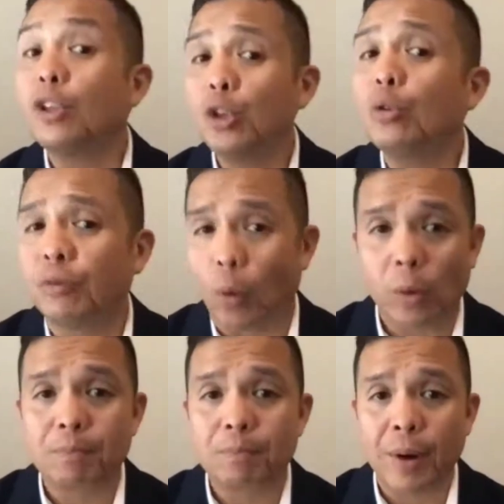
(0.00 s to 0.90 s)

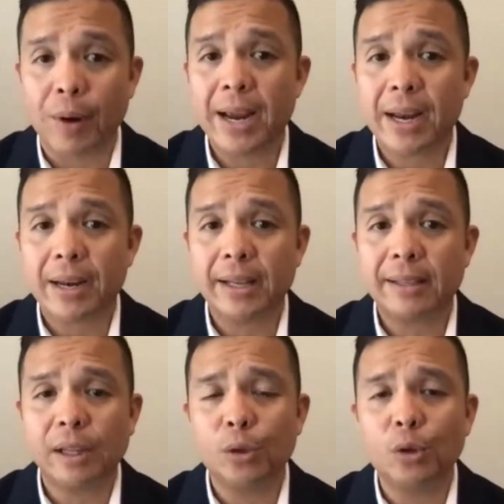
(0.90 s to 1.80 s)
useful, right?
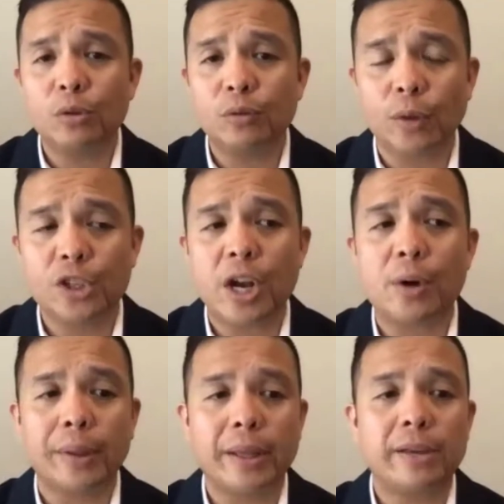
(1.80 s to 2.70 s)
It's still useful
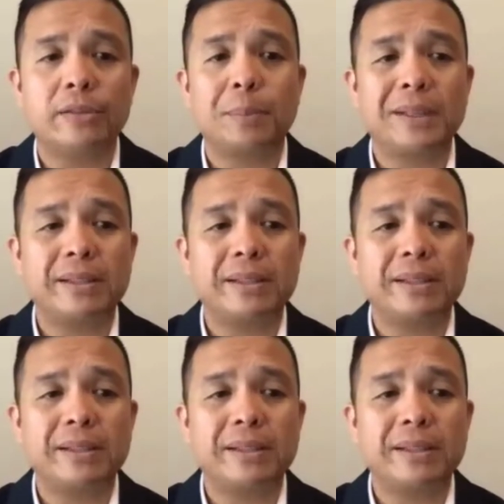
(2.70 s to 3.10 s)
generally,